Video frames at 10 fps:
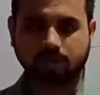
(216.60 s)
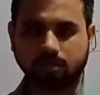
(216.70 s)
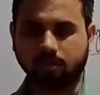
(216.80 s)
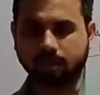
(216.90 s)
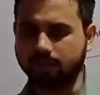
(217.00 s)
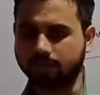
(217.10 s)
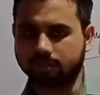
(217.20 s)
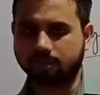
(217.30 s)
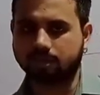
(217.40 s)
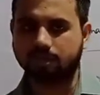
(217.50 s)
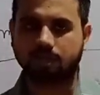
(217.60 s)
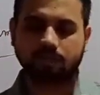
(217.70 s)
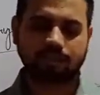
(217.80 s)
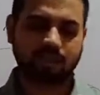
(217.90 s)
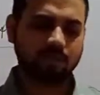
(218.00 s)
okay.
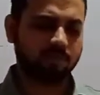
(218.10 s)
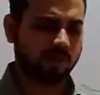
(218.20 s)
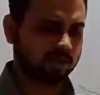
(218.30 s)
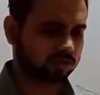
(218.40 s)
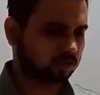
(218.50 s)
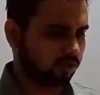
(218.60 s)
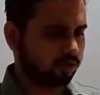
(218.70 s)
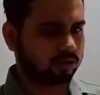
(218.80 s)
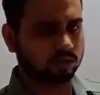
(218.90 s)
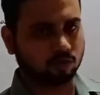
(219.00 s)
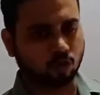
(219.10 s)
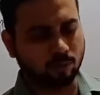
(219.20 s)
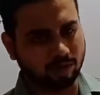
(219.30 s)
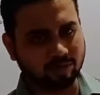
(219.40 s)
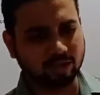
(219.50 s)
Second part is called
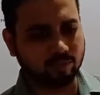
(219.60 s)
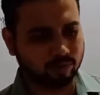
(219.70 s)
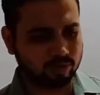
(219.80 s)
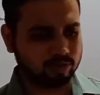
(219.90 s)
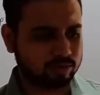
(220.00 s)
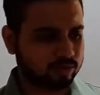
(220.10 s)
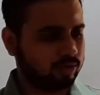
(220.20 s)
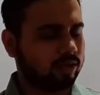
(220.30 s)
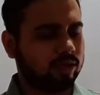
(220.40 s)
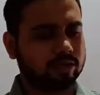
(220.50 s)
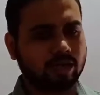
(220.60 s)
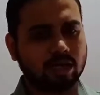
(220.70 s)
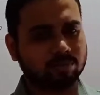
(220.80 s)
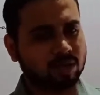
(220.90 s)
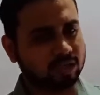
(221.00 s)
global variable.
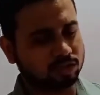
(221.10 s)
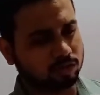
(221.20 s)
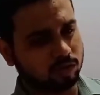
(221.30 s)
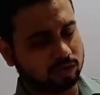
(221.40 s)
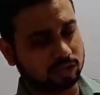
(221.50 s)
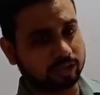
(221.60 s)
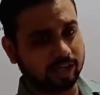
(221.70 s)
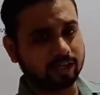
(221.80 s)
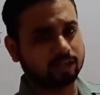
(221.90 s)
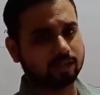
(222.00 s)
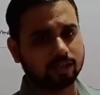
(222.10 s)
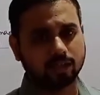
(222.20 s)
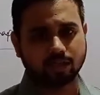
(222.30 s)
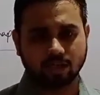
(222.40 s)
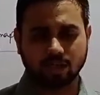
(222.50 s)
Third part is called stack.
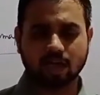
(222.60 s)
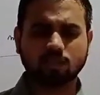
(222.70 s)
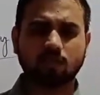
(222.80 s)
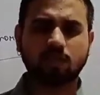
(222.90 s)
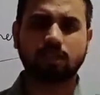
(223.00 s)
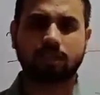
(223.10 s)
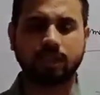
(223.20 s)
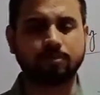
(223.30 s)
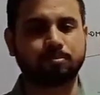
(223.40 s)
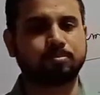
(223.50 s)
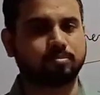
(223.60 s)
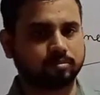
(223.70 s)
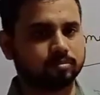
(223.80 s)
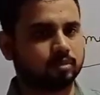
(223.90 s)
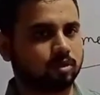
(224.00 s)
The last one is heap,
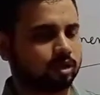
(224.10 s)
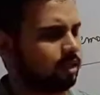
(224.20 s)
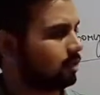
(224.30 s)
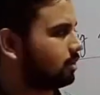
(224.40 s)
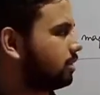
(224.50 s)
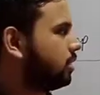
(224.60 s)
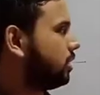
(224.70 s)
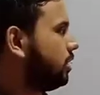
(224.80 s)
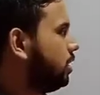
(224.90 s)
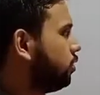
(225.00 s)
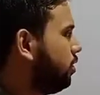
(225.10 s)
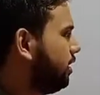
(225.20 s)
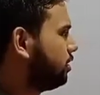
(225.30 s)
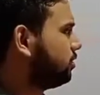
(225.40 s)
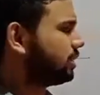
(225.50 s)
okay. We
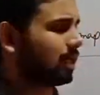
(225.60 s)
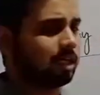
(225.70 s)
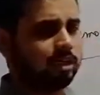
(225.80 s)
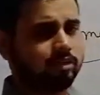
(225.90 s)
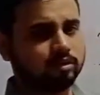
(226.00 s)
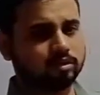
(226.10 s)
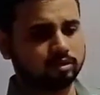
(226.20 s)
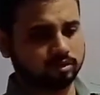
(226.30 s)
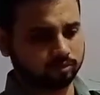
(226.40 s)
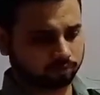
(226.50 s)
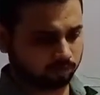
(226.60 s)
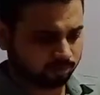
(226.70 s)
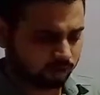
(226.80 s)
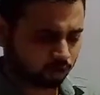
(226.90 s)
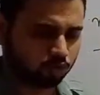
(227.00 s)
need to study from
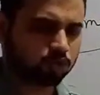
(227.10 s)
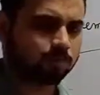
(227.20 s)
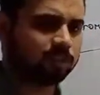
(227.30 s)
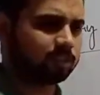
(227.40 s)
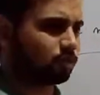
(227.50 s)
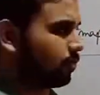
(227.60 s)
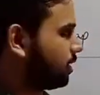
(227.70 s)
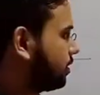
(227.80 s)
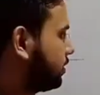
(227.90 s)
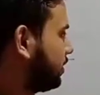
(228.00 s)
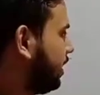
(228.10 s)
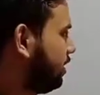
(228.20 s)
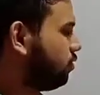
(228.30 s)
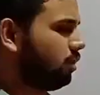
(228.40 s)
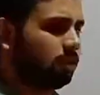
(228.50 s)
the root of this topic. Then